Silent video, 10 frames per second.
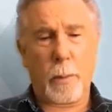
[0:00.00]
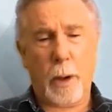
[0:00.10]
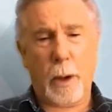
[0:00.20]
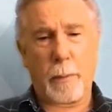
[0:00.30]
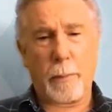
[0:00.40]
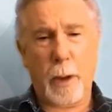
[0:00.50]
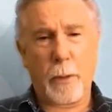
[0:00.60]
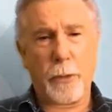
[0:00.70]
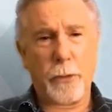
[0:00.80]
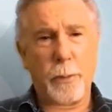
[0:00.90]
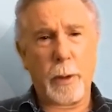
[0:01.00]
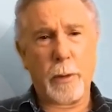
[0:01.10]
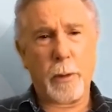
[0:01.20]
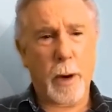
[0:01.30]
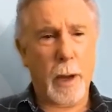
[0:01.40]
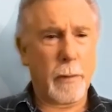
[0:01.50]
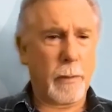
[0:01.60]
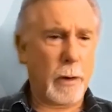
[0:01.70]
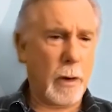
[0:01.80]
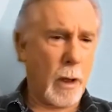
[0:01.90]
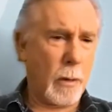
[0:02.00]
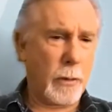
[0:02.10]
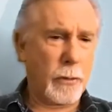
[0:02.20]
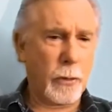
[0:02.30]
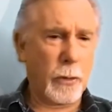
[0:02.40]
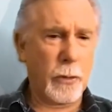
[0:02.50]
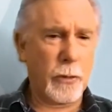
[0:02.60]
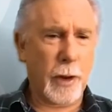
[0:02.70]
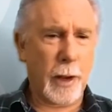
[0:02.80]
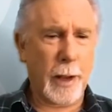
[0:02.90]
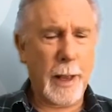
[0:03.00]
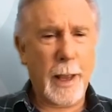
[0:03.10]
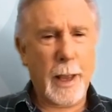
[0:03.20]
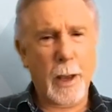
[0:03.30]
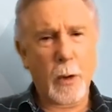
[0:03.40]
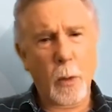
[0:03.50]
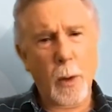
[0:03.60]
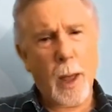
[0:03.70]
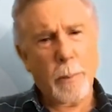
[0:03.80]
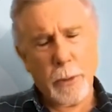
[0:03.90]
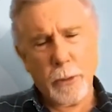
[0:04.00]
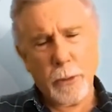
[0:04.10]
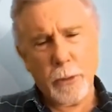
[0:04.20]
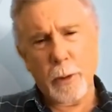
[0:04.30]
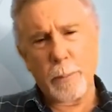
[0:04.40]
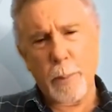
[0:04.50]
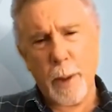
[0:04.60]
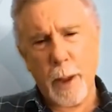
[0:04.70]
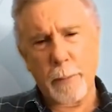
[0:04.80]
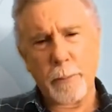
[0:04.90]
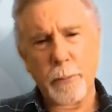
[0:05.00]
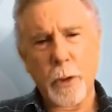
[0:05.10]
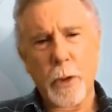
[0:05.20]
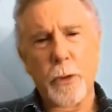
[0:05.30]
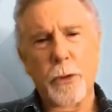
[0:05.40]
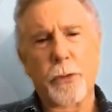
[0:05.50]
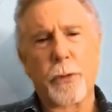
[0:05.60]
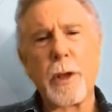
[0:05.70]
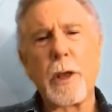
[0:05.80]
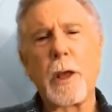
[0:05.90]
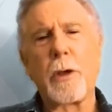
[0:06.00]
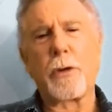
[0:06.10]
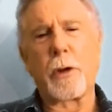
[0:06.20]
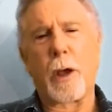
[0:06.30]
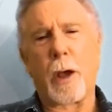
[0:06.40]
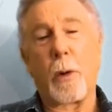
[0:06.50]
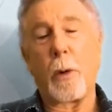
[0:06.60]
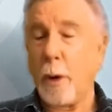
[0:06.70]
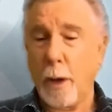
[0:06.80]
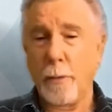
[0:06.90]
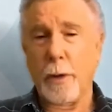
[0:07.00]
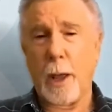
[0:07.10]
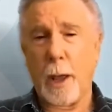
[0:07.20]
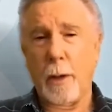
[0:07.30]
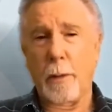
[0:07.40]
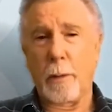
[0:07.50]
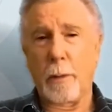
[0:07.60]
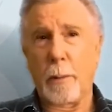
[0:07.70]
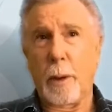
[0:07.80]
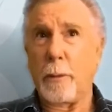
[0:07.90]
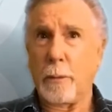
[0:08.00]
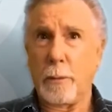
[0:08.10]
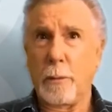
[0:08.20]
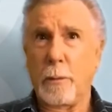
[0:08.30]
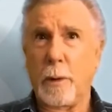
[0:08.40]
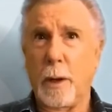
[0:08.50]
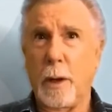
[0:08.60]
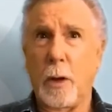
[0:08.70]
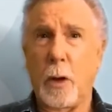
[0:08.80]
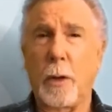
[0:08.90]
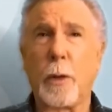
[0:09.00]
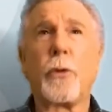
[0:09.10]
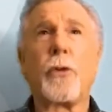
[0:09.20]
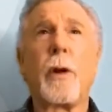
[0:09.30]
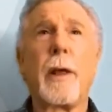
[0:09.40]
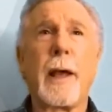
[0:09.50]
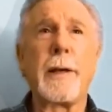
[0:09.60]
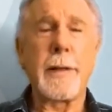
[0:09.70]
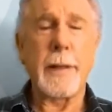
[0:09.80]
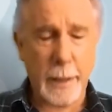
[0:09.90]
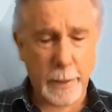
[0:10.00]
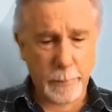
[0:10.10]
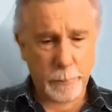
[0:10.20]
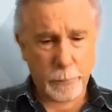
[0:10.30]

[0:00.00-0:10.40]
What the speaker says: My health has been great. I've had no issues at all up until about 3 years ago, a little over now, about, I think it was early 18.